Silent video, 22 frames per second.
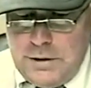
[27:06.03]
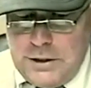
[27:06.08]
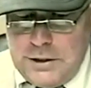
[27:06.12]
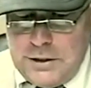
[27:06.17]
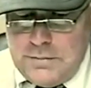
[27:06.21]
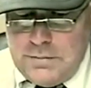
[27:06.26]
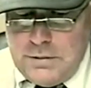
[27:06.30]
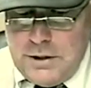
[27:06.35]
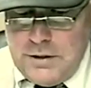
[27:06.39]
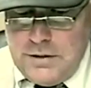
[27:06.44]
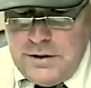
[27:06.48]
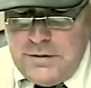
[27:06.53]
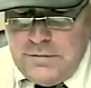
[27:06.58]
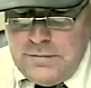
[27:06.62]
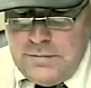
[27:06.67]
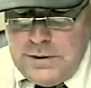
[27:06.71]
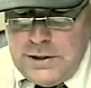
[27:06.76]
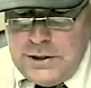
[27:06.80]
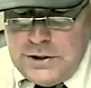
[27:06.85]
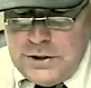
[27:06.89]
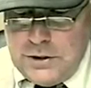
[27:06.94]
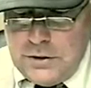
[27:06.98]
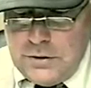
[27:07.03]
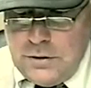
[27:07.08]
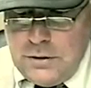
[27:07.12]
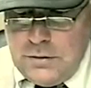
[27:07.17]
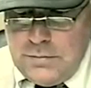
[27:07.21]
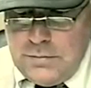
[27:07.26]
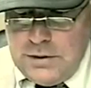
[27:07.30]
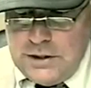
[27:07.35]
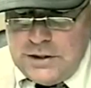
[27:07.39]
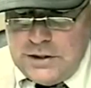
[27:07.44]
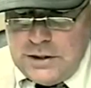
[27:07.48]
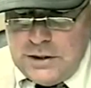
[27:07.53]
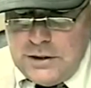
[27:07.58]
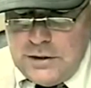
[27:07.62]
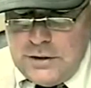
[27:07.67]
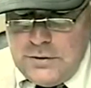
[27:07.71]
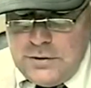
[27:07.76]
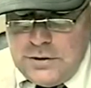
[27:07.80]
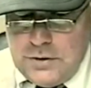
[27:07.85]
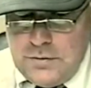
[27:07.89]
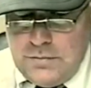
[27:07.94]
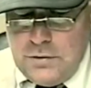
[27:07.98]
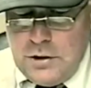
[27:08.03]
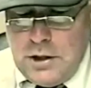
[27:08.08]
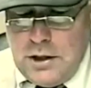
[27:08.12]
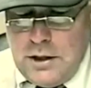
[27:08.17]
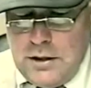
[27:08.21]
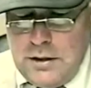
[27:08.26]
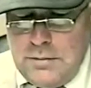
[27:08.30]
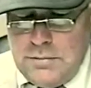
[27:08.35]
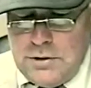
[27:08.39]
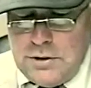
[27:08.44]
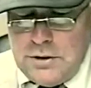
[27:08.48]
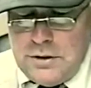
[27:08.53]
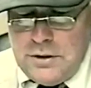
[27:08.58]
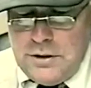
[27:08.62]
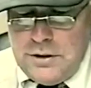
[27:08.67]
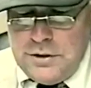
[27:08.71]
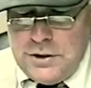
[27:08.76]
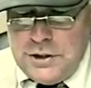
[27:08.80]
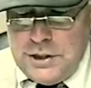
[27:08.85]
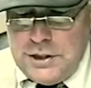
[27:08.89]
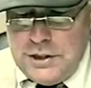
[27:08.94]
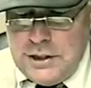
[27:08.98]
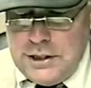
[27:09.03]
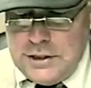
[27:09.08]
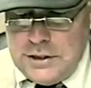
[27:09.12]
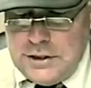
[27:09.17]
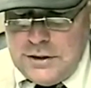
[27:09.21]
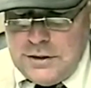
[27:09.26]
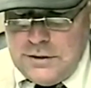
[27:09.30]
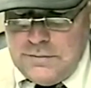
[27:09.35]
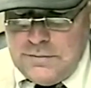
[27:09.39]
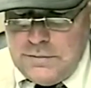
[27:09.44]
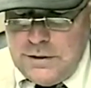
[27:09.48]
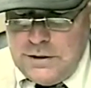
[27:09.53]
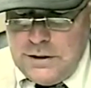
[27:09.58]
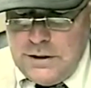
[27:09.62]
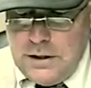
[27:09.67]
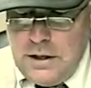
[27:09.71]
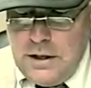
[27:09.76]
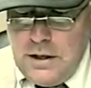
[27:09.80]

Based upon the information, the court makes a conclusion of law that Mr. Eugene Glacier, defendant,